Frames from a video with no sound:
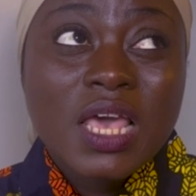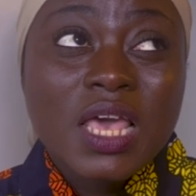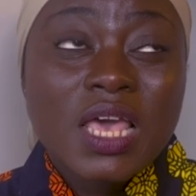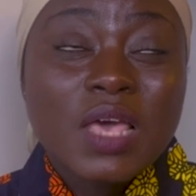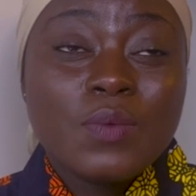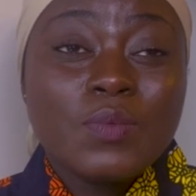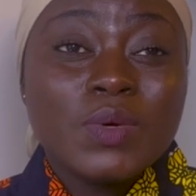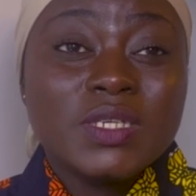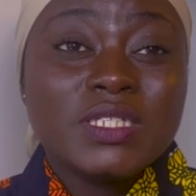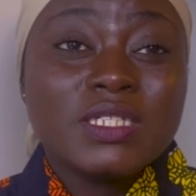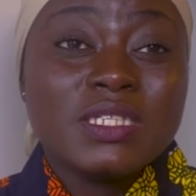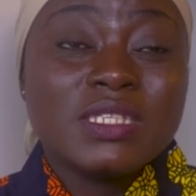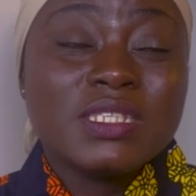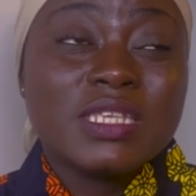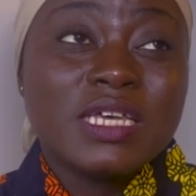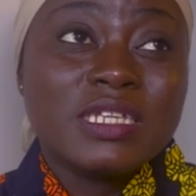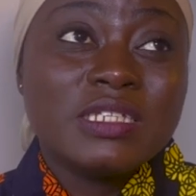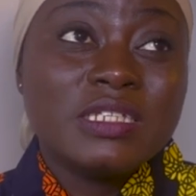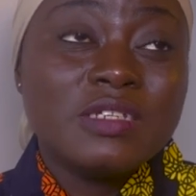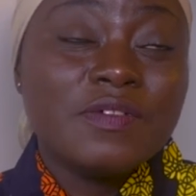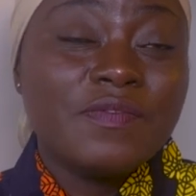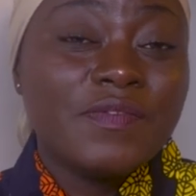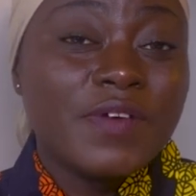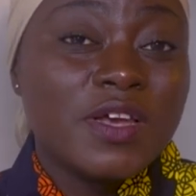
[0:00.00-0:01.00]
which is a
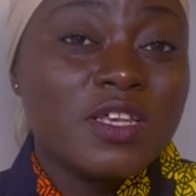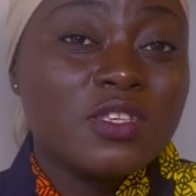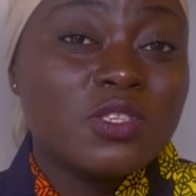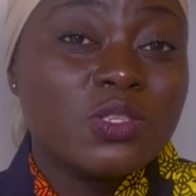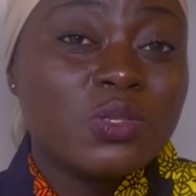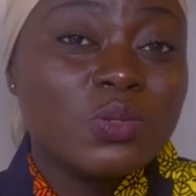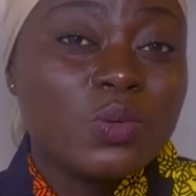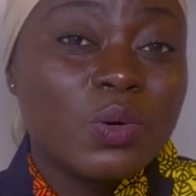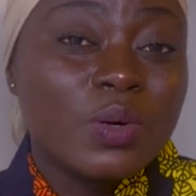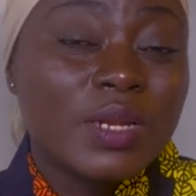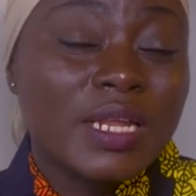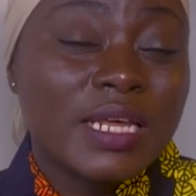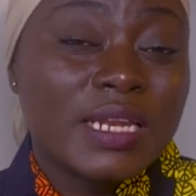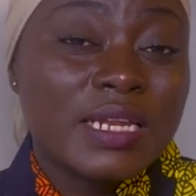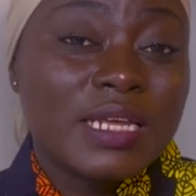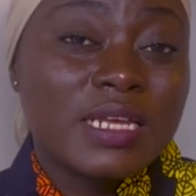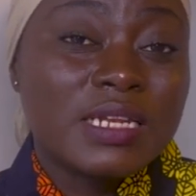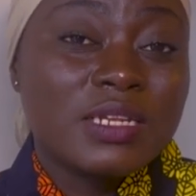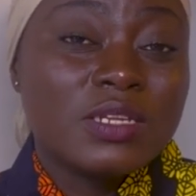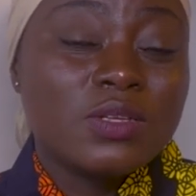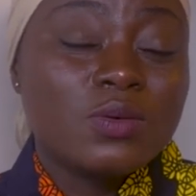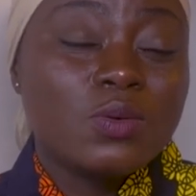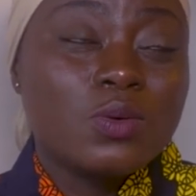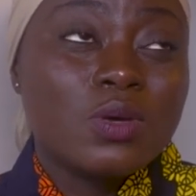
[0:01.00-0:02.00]
different zone, and
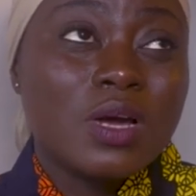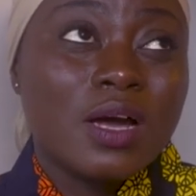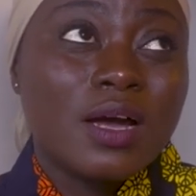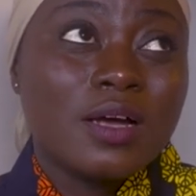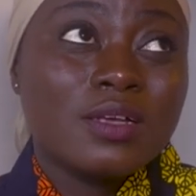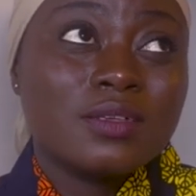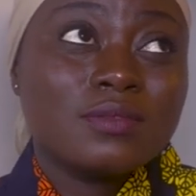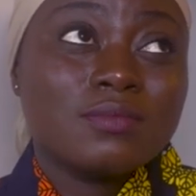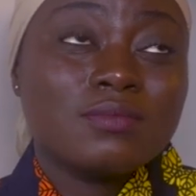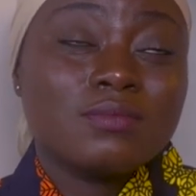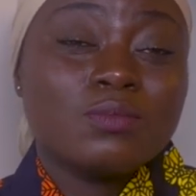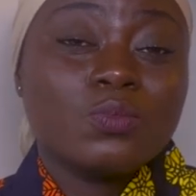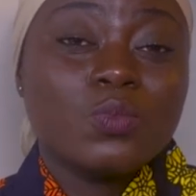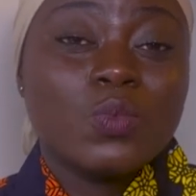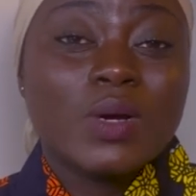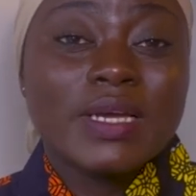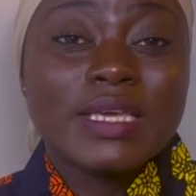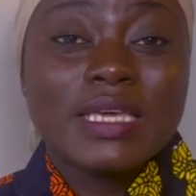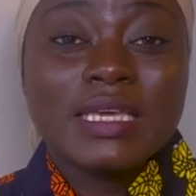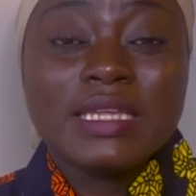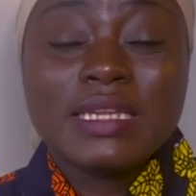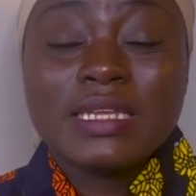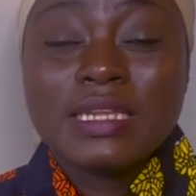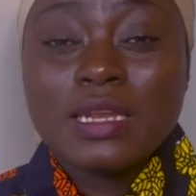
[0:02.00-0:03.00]
then you are
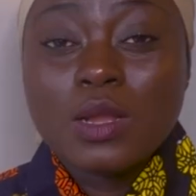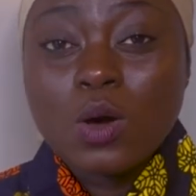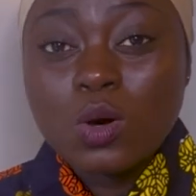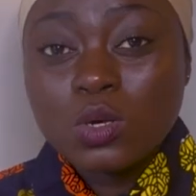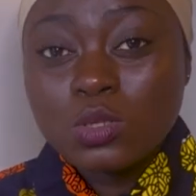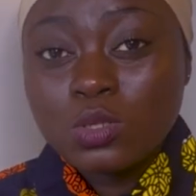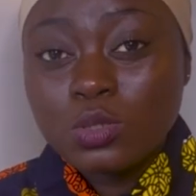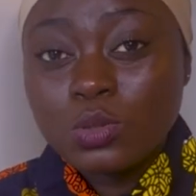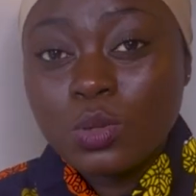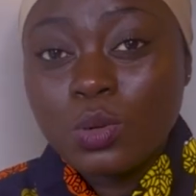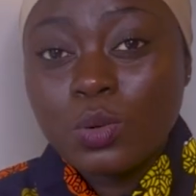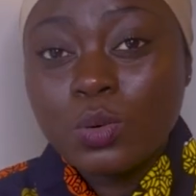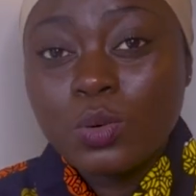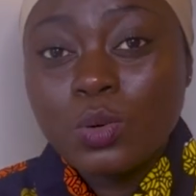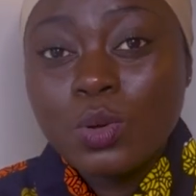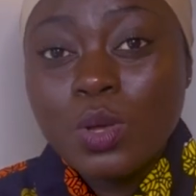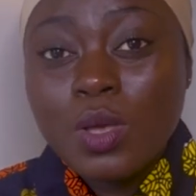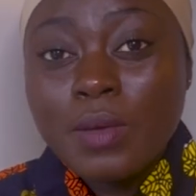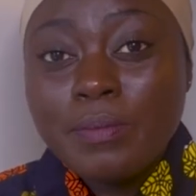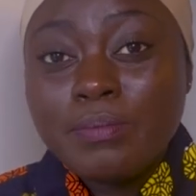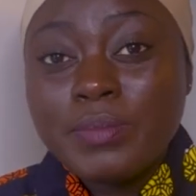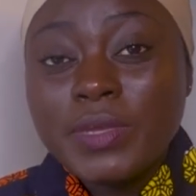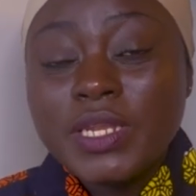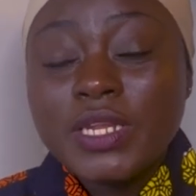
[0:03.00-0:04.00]
working in Oslo,
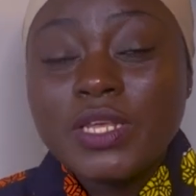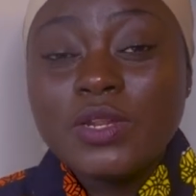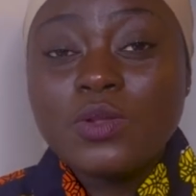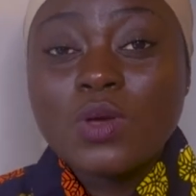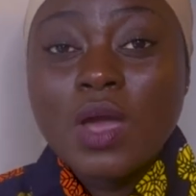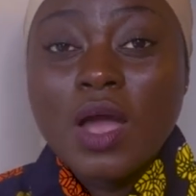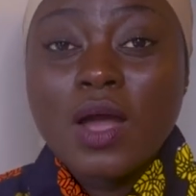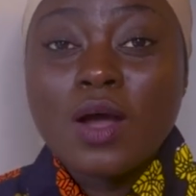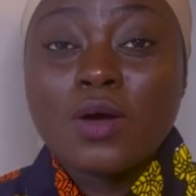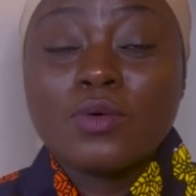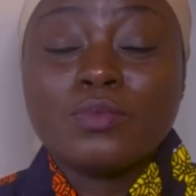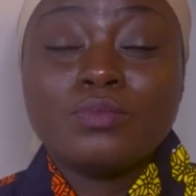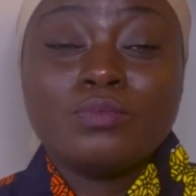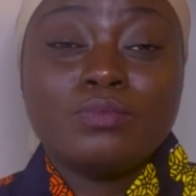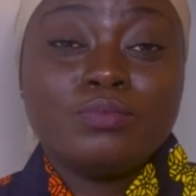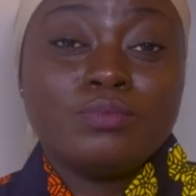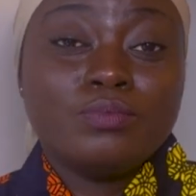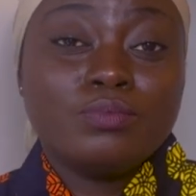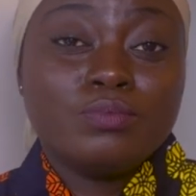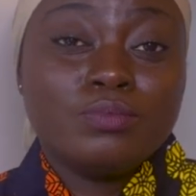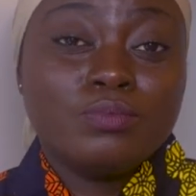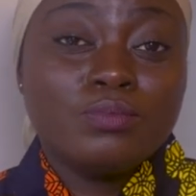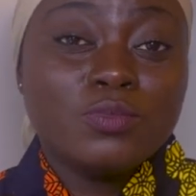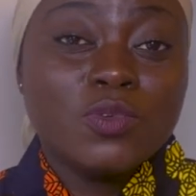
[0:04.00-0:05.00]
meaning you are
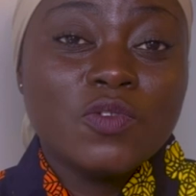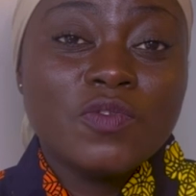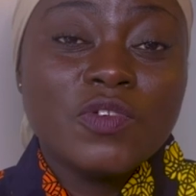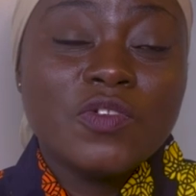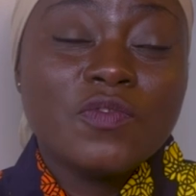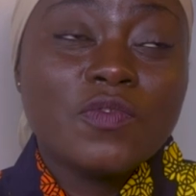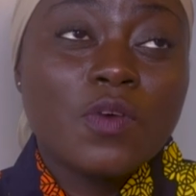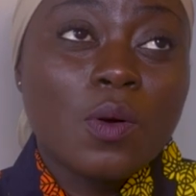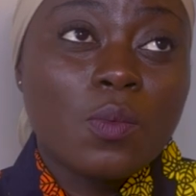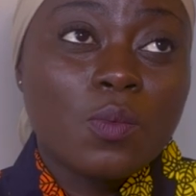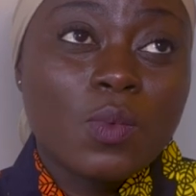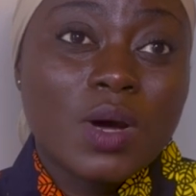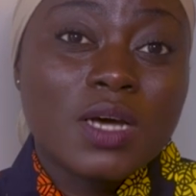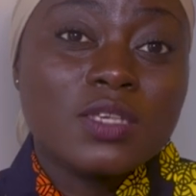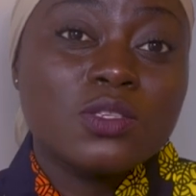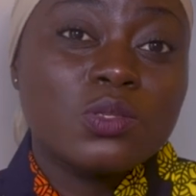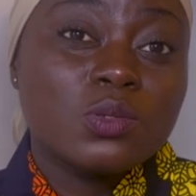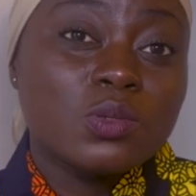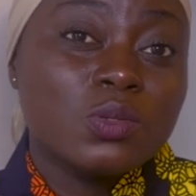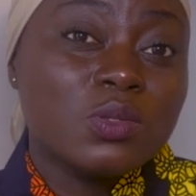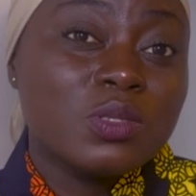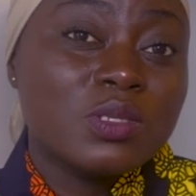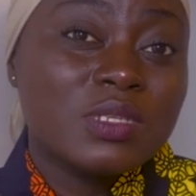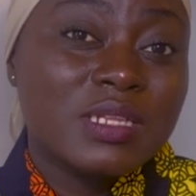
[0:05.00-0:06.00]
moving from one
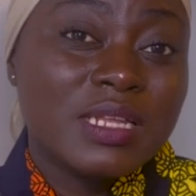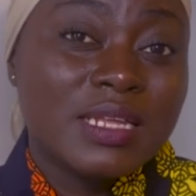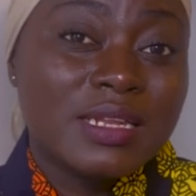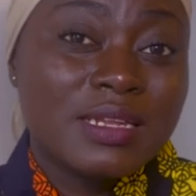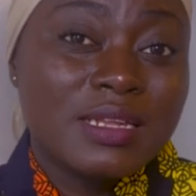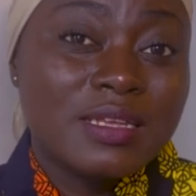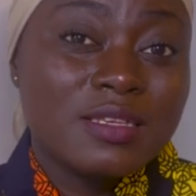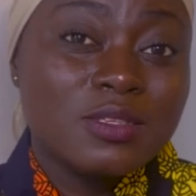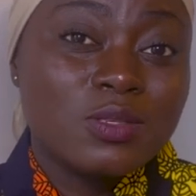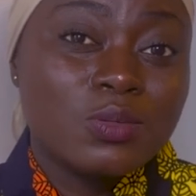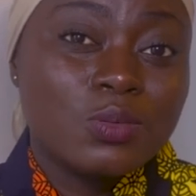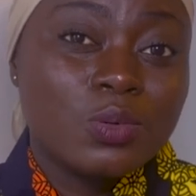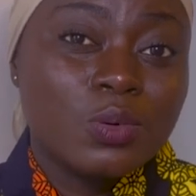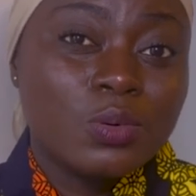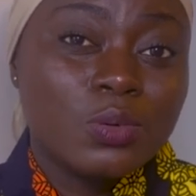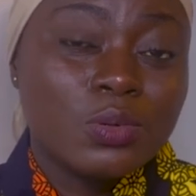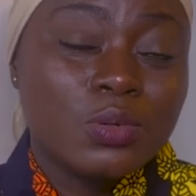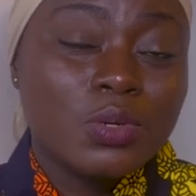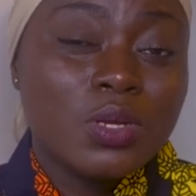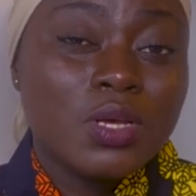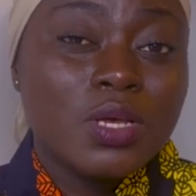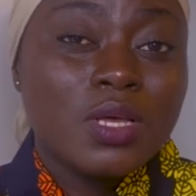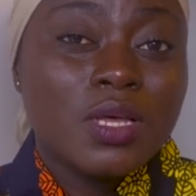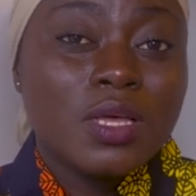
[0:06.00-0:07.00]
zone to the next
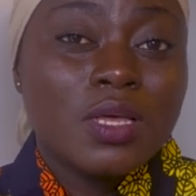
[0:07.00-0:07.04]
zone,